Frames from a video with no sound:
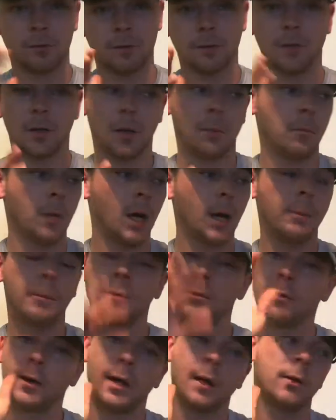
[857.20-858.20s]
they're not bobbing
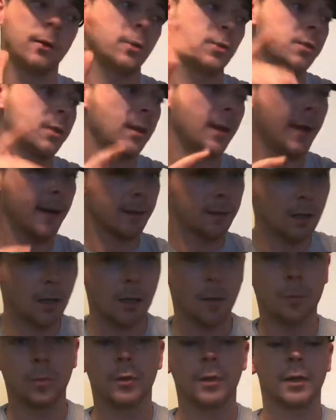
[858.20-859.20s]
around or slacked
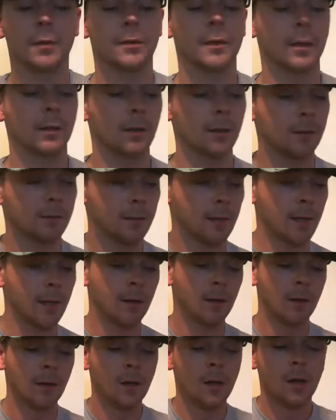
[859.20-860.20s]
up or anything like
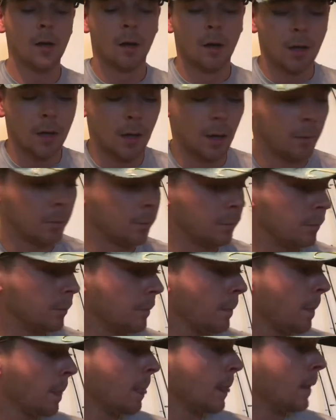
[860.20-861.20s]
that.
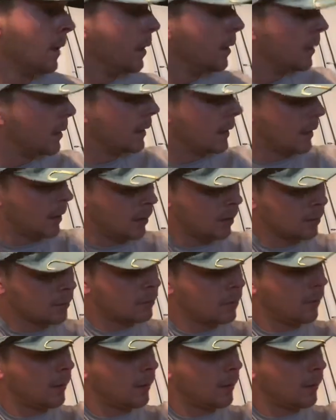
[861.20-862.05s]
Then I also